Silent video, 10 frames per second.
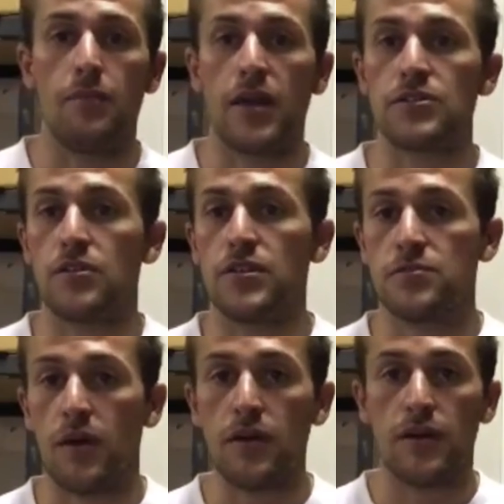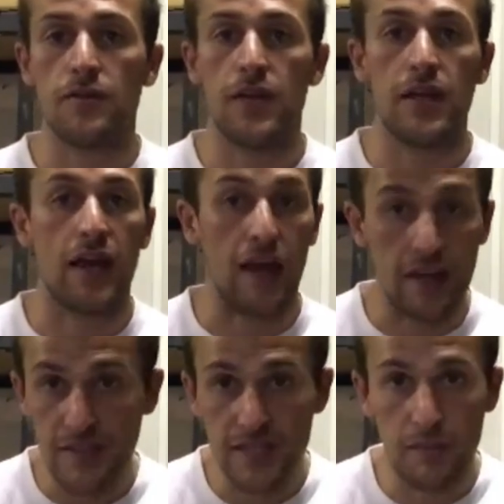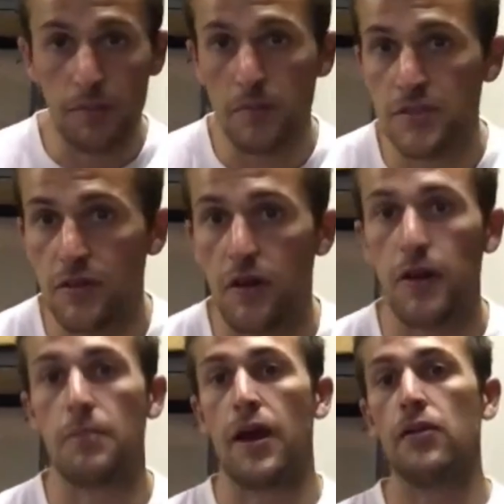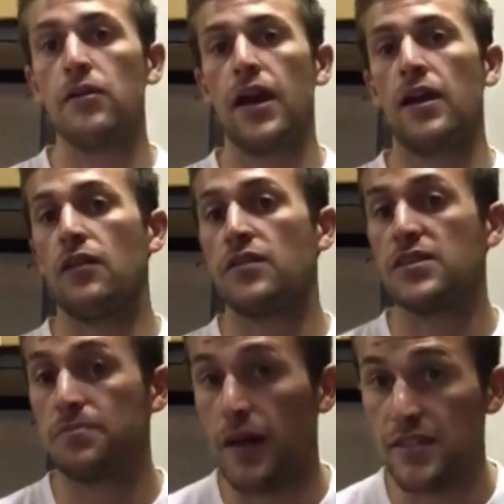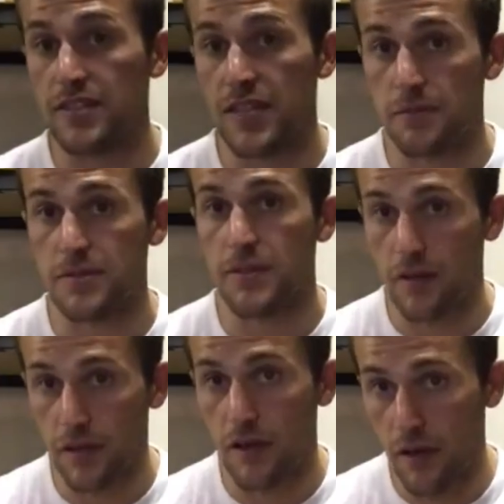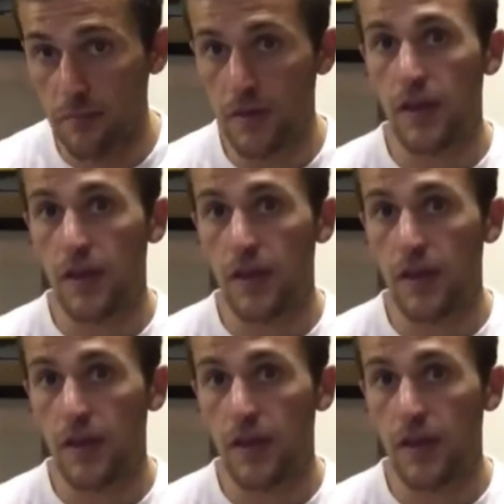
Make sure as well, if you need any supplements or apparel, head over to SpartanSups.com